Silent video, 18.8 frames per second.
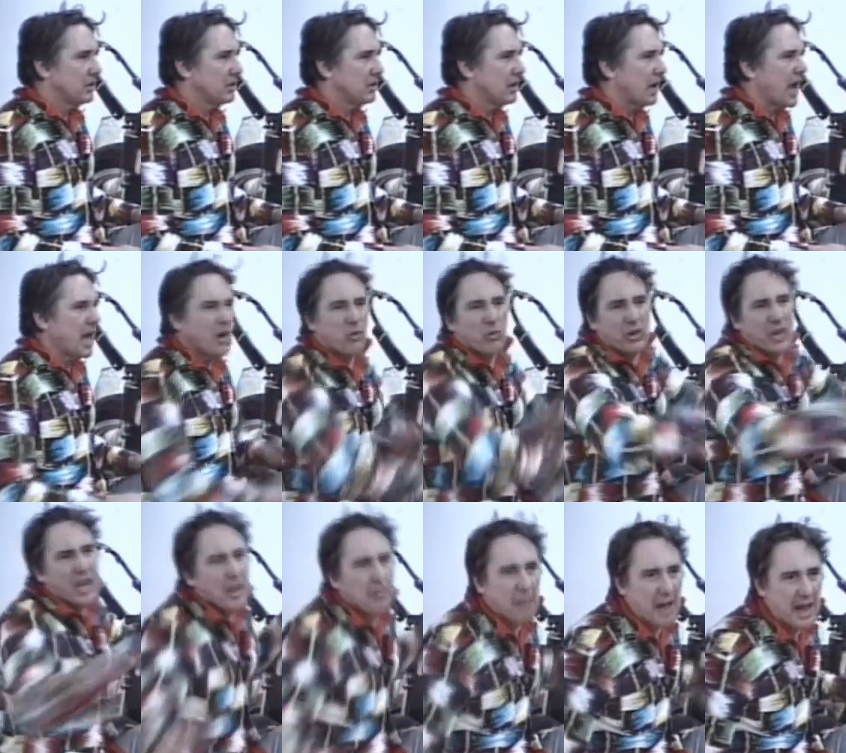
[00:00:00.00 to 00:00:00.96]
I don't
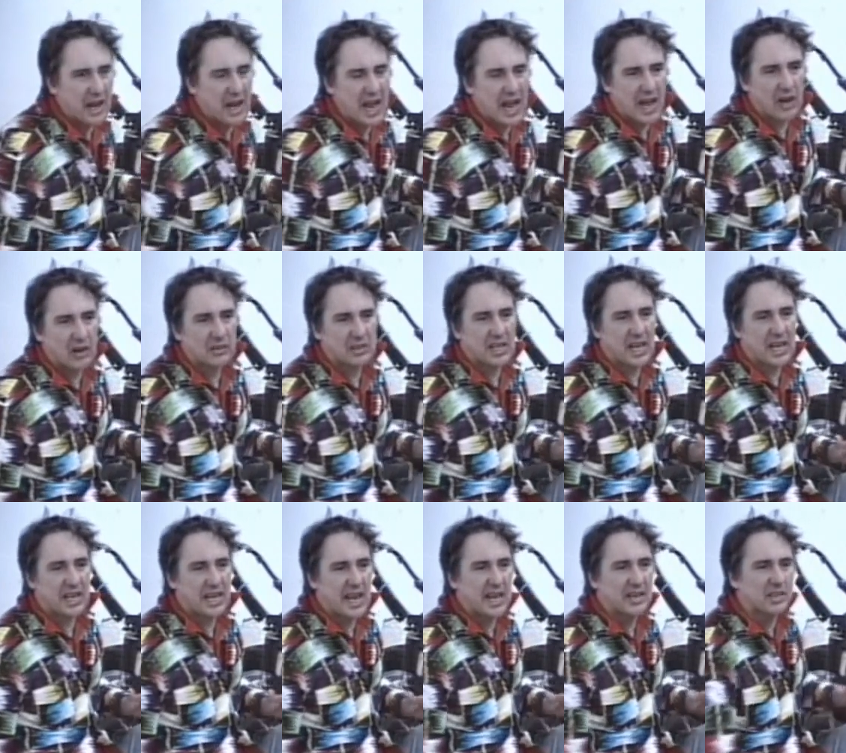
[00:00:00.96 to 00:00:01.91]
care about high
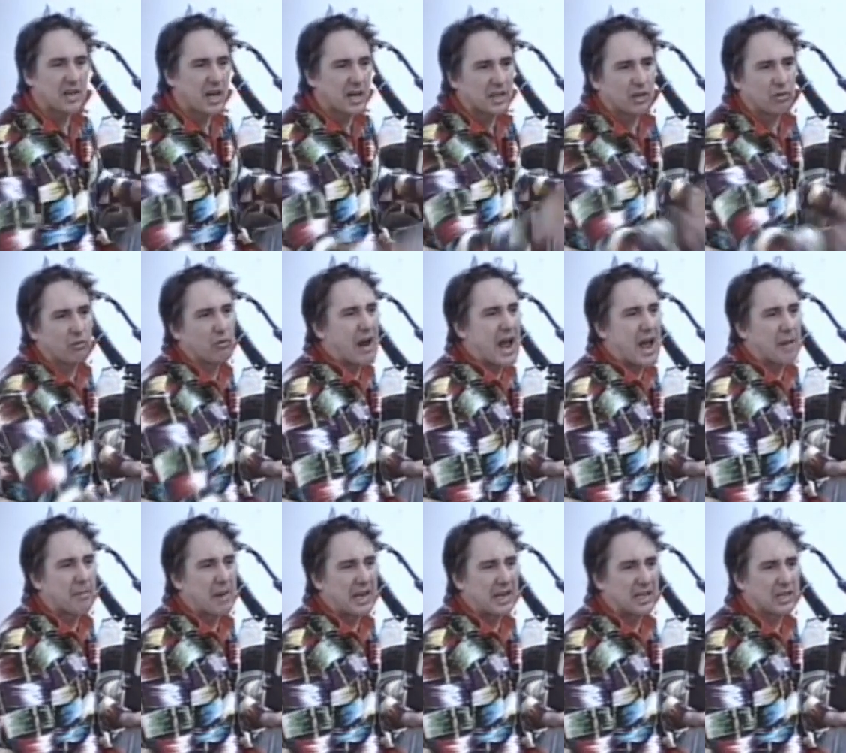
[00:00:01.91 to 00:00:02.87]
octane gas. I'll just drive
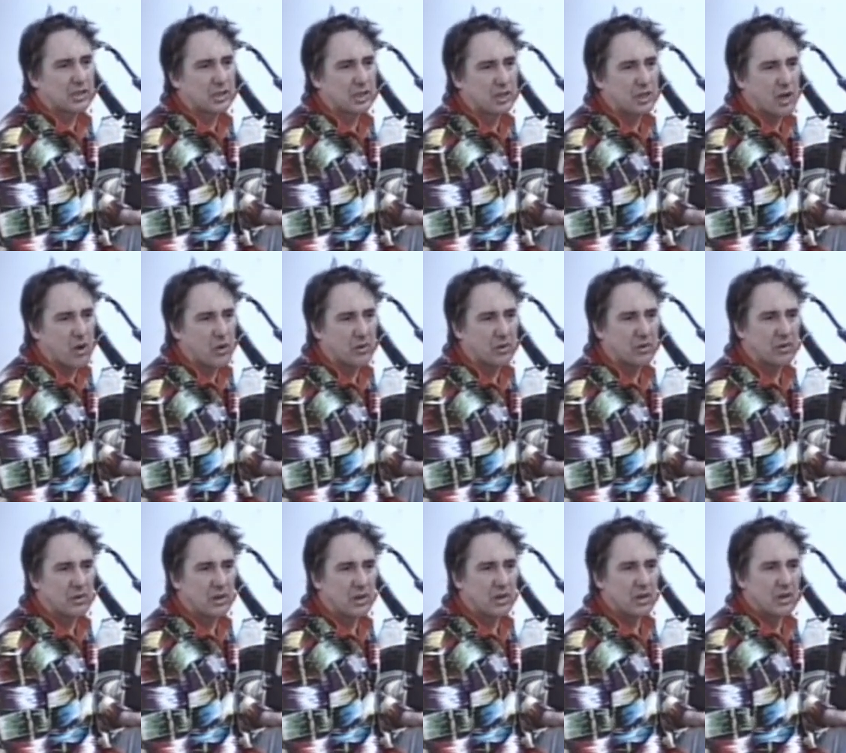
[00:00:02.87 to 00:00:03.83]
my little Toyota.
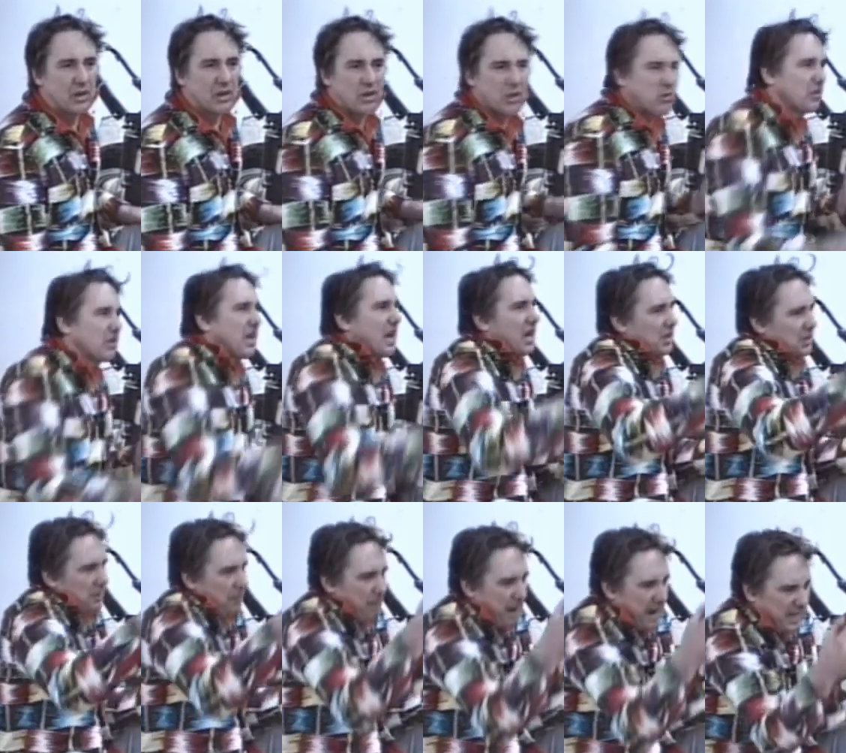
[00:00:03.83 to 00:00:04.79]
Who cares
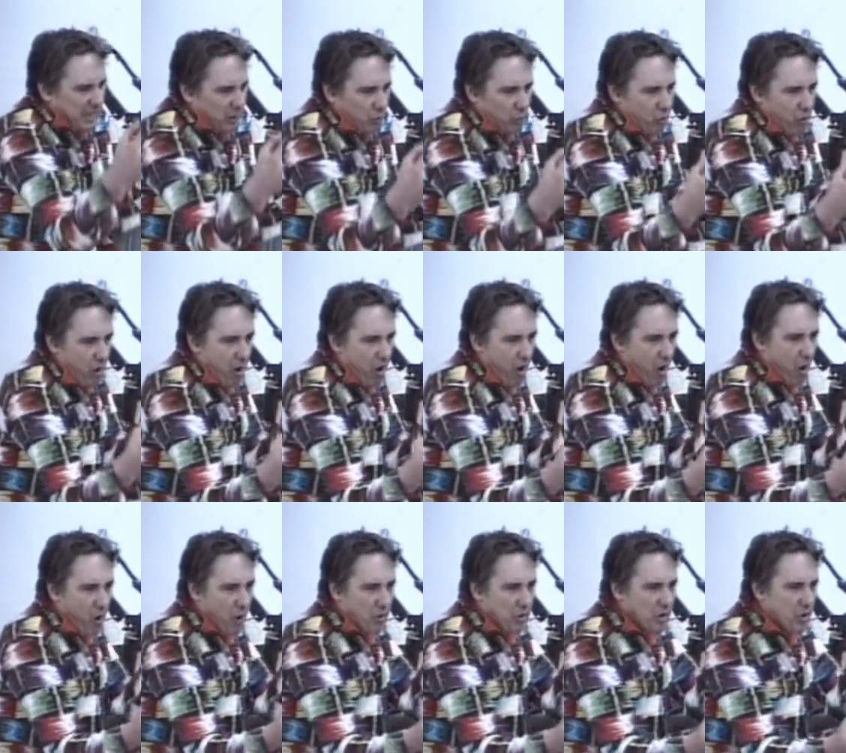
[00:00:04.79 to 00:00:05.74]
about the
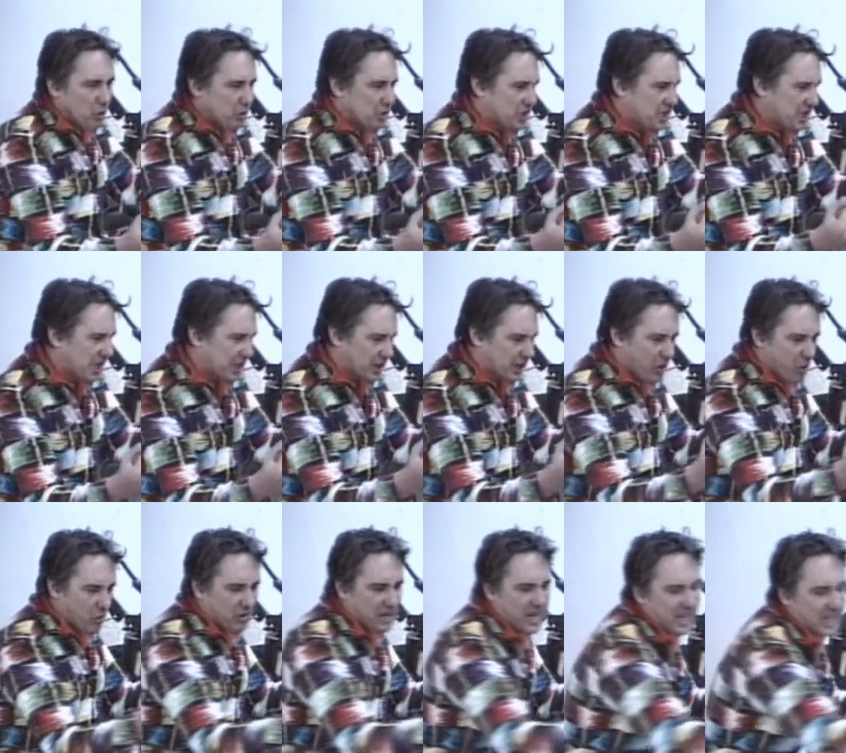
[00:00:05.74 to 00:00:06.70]
raw, no shit,
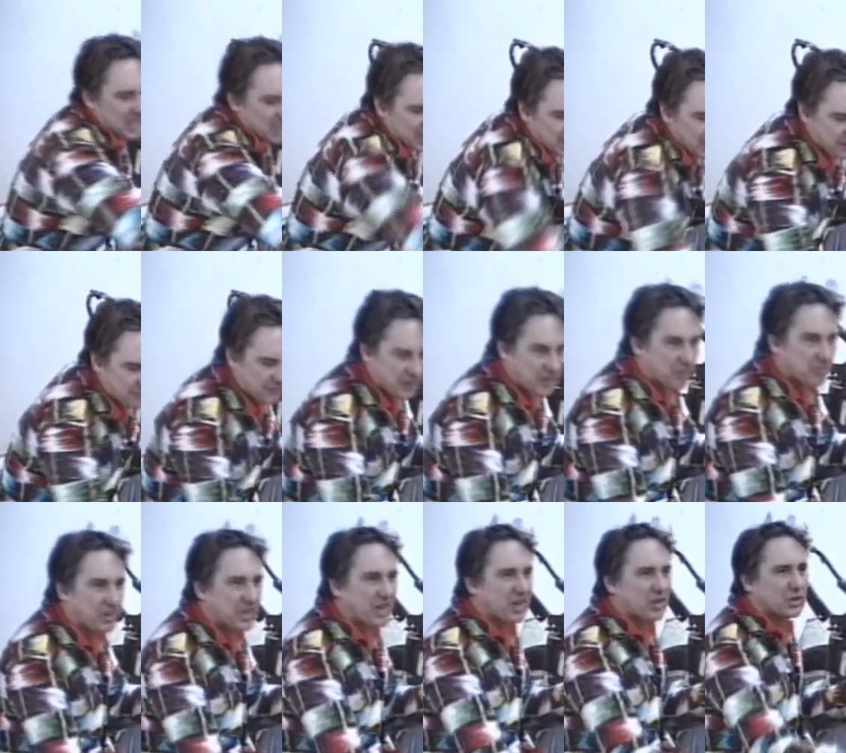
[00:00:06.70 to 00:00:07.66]
go get it, shift them
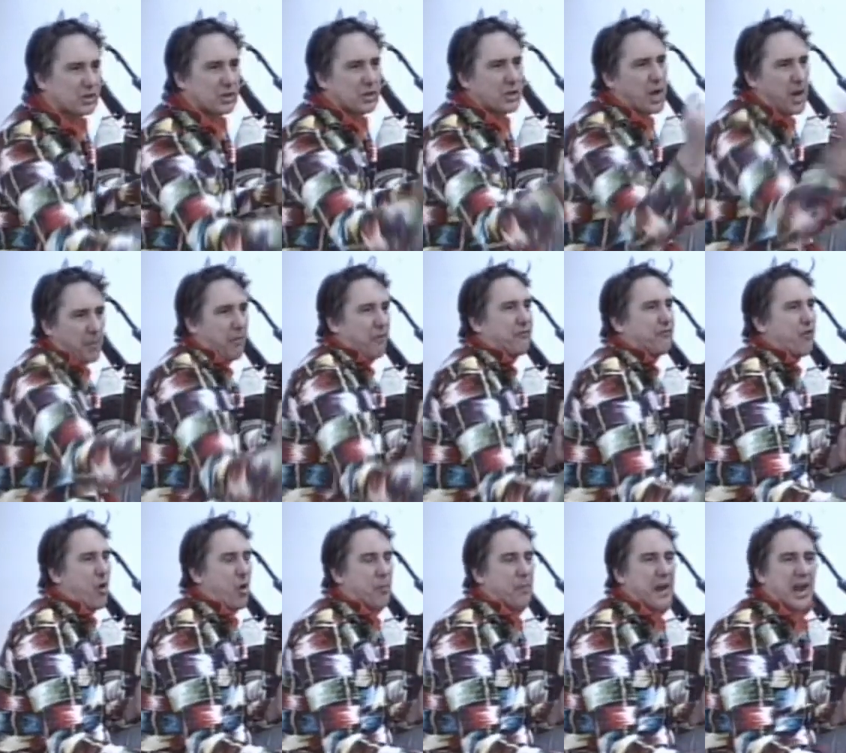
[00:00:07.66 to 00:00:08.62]
gears and double
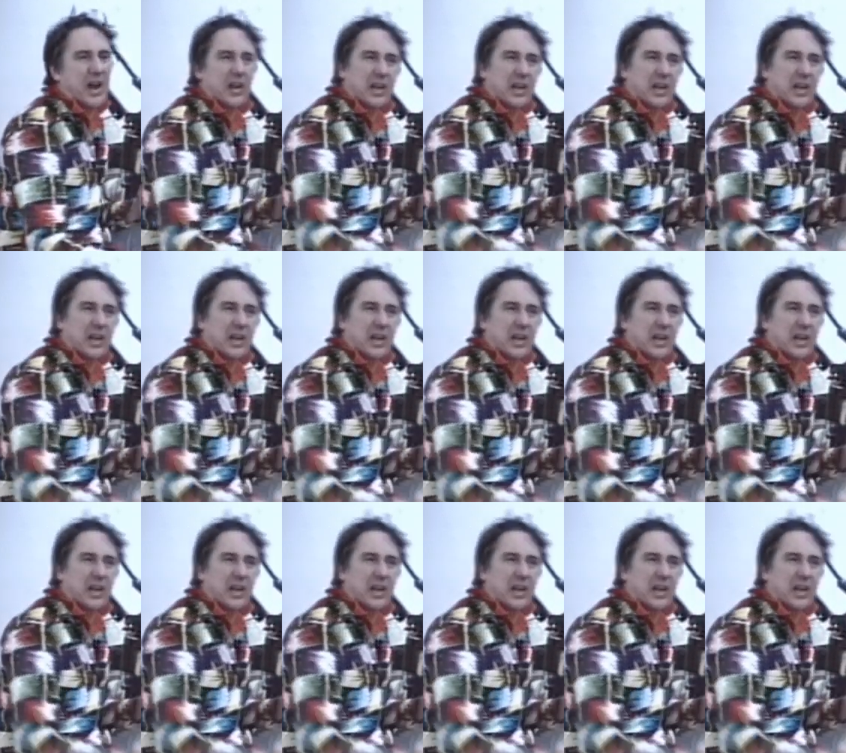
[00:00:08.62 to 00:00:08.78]
4-barrel